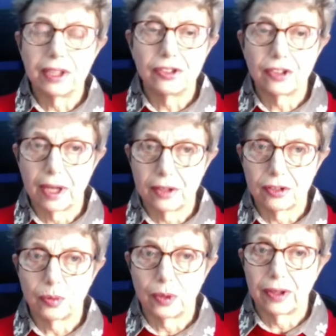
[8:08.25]
He
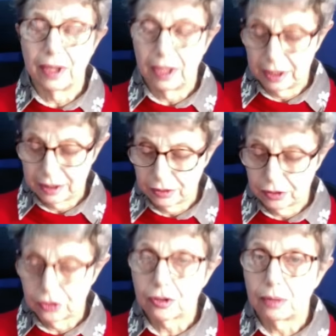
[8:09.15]
starts with a little
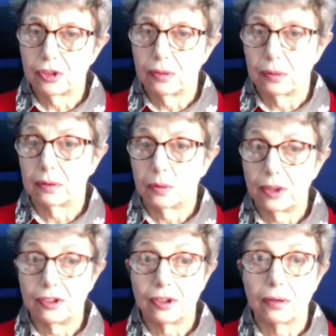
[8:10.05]
description,
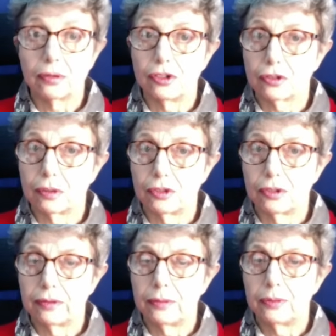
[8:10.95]
quite a long
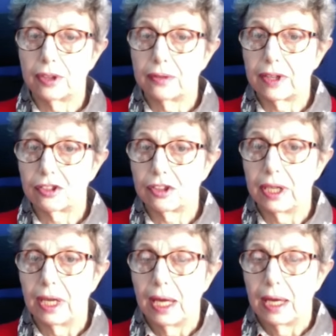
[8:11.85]
description of himself,
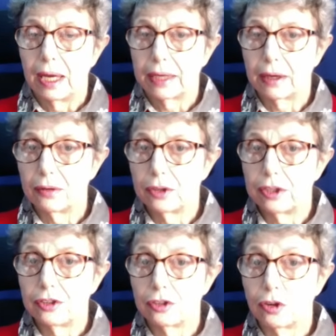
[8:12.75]
actually. I can't read